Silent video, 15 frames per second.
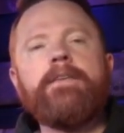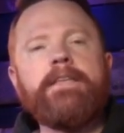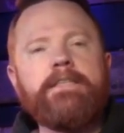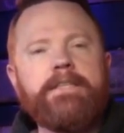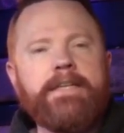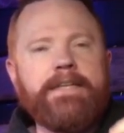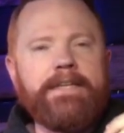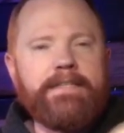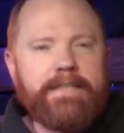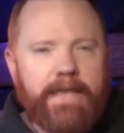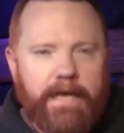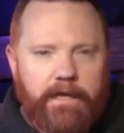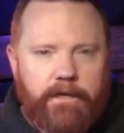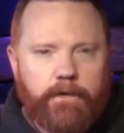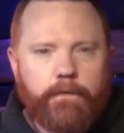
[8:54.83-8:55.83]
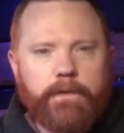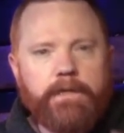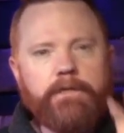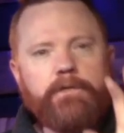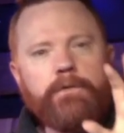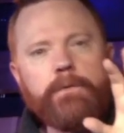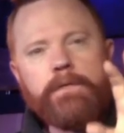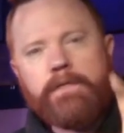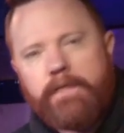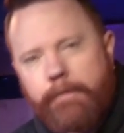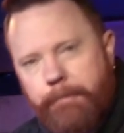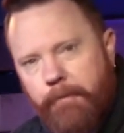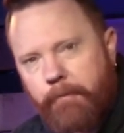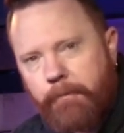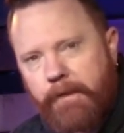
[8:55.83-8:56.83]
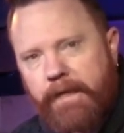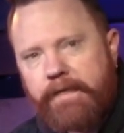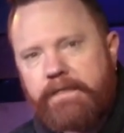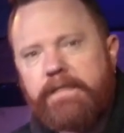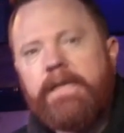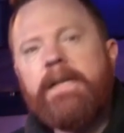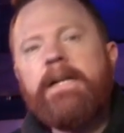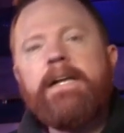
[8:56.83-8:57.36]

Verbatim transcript: he's going to take you into a deeper place.